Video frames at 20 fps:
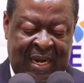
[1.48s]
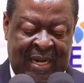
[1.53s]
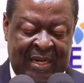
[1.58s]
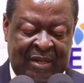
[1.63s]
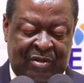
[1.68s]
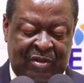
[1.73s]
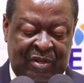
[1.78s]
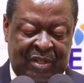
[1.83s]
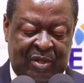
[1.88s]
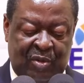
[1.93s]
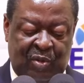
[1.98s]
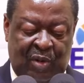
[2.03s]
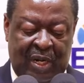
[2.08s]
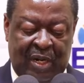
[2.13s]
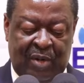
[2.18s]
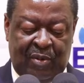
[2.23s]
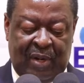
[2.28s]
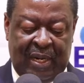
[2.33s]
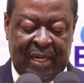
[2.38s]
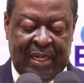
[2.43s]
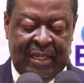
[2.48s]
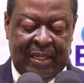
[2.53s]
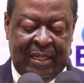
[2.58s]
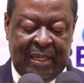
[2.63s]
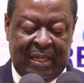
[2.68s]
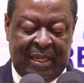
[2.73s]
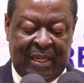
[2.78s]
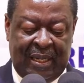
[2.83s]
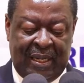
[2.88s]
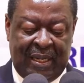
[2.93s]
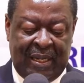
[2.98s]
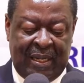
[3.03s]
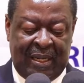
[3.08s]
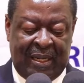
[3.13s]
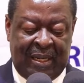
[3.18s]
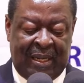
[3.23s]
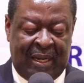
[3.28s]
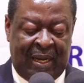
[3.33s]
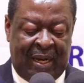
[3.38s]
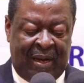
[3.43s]
Countries worldwide
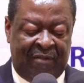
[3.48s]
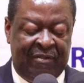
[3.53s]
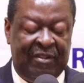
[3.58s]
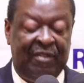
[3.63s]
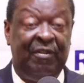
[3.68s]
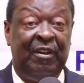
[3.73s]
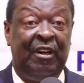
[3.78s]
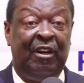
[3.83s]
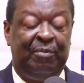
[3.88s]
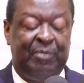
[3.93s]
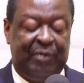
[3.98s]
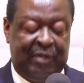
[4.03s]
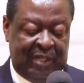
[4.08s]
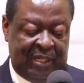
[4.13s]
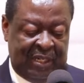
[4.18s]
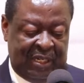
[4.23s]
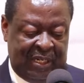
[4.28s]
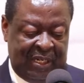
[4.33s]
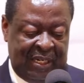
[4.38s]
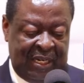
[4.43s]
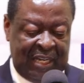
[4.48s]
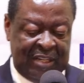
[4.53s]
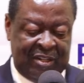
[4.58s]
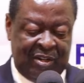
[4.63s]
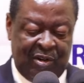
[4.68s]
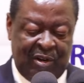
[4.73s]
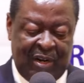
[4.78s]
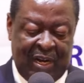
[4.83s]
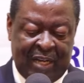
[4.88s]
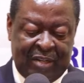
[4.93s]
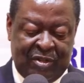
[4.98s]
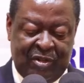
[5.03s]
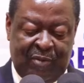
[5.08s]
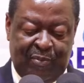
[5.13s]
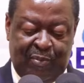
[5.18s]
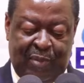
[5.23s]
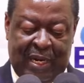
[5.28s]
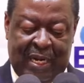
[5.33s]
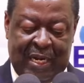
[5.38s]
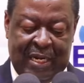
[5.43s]
have developed national
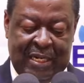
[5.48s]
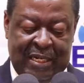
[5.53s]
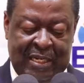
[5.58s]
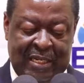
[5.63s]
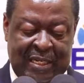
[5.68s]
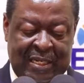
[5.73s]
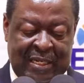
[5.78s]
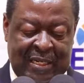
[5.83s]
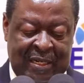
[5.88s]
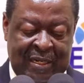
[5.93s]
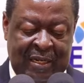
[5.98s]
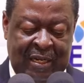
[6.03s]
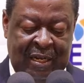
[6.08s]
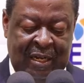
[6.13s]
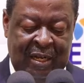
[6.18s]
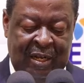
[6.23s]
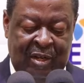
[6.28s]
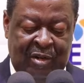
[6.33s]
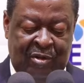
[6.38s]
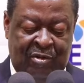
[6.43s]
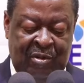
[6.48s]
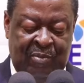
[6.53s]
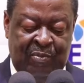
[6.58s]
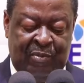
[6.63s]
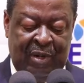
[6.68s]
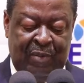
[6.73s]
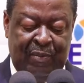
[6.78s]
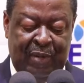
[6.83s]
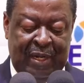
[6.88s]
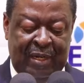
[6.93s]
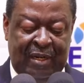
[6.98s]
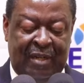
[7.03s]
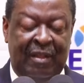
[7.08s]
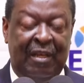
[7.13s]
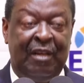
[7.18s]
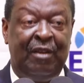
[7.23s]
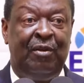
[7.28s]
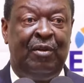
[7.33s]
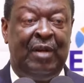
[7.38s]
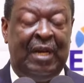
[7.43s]
action plans to implement
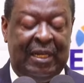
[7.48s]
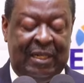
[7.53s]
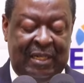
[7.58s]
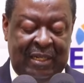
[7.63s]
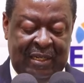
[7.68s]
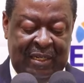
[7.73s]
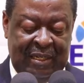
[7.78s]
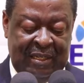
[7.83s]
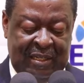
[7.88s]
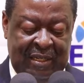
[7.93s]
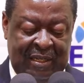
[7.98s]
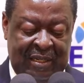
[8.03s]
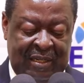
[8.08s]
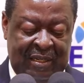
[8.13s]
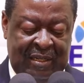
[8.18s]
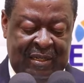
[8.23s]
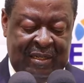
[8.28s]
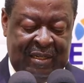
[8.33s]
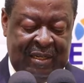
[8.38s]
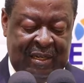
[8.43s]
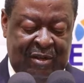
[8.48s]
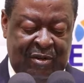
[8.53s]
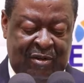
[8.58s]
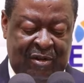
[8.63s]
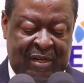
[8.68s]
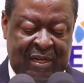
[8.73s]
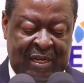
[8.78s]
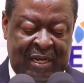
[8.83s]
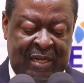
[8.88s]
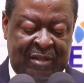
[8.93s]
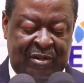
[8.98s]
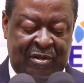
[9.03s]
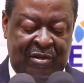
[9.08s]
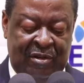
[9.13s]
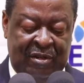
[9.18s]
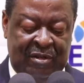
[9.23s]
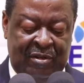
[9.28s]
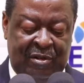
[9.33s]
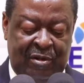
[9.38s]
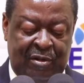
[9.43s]
the United Nations Security Council
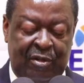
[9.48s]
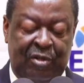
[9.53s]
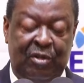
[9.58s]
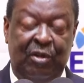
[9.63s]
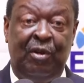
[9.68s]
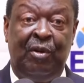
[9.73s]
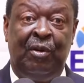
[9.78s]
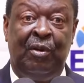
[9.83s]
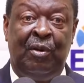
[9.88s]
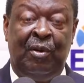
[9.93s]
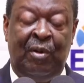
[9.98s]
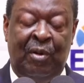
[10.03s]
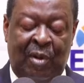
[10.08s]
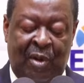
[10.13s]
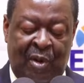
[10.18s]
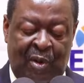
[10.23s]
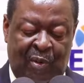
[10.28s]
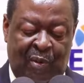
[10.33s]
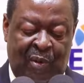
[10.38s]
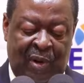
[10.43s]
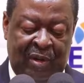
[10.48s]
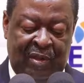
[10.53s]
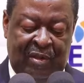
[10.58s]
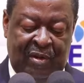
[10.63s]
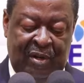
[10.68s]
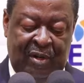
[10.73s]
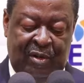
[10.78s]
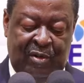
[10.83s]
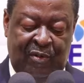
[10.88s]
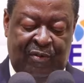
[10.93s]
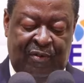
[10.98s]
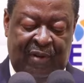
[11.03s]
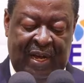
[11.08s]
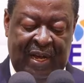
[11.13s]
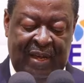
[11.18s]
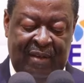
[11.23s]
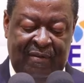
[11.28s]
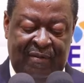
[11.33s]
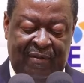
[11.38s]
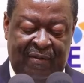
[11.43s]
Resolution
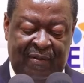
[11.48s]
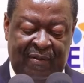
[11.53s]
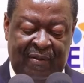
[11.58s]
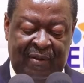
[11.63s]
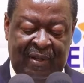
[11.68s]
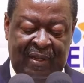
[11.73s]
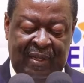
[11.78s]
1325,